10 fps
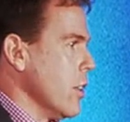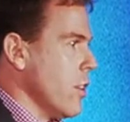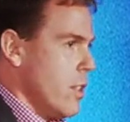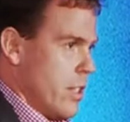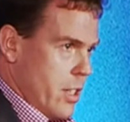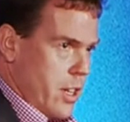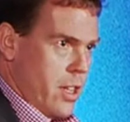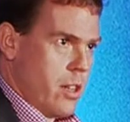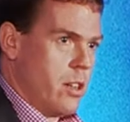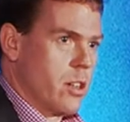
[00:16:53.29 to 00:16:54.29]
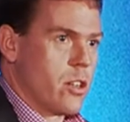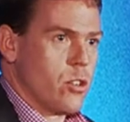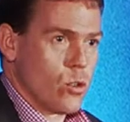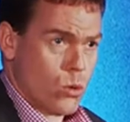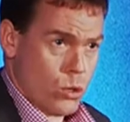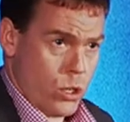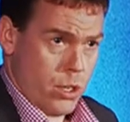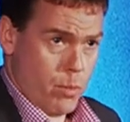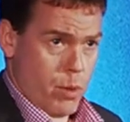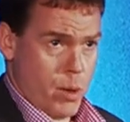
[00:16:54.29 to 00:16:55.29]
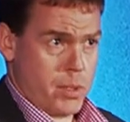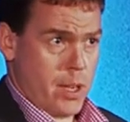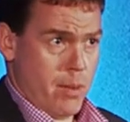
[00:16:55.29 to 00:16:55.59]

You know, there's another consortia that pops